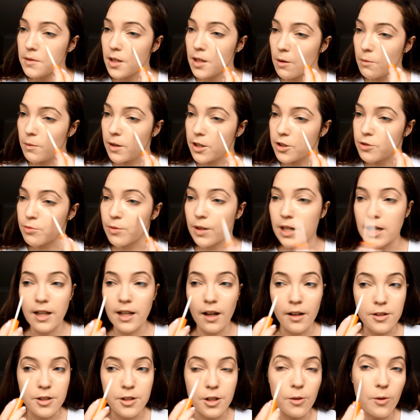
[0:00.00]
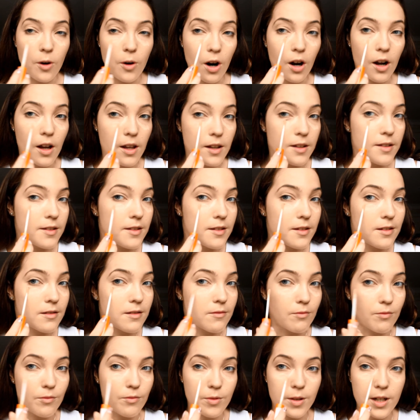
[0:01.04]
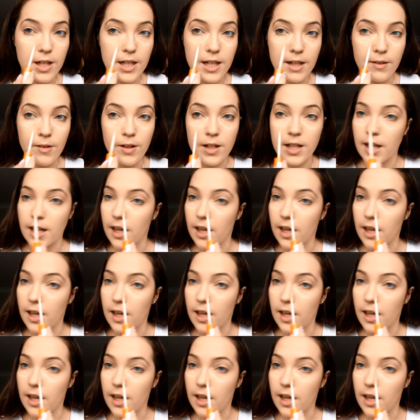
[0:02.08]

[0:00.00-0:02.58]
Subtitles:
which really under your eyes really